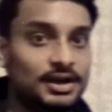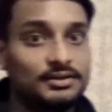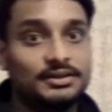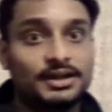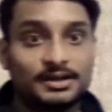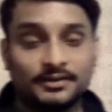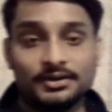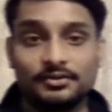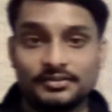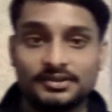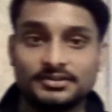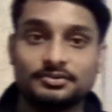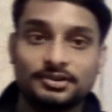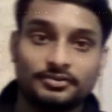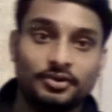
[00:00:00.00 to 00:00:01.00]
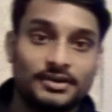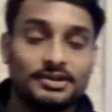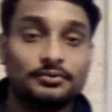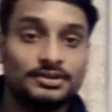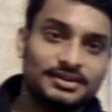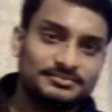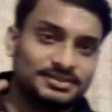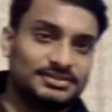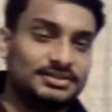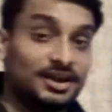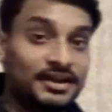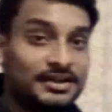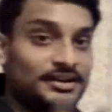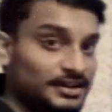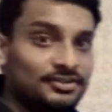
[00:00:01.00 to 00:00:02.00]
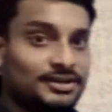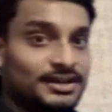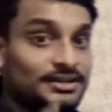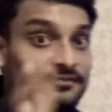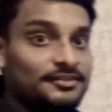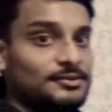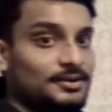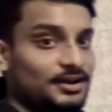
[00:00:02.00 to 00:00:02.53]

uh, they had a very good discussion on the sockets how this uh, truncated and query and the difference